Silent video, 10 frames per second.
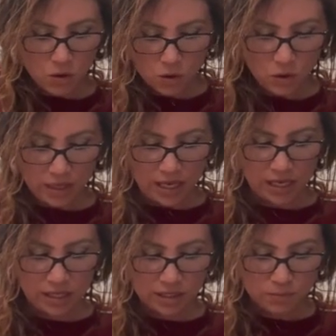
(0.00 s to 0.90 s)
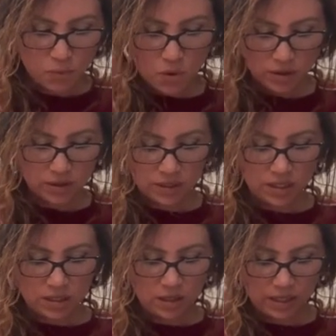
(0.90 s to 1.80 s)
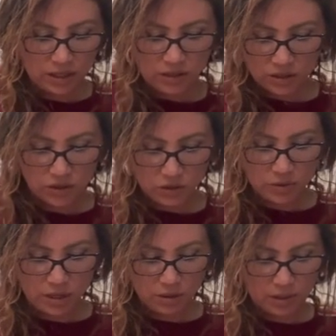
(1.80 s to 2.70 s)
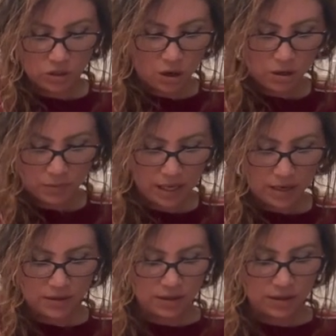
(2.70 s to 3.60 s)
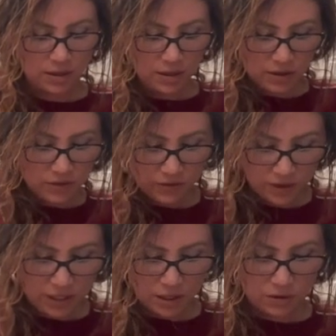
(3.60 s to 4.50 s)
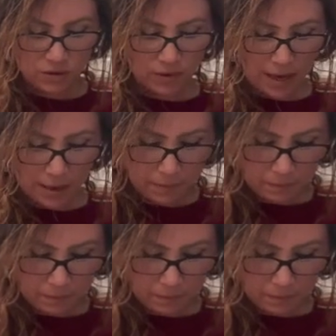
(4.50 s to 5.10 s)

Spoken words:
Organic is important. It's cleaner. You hear me talk on my other videos, right?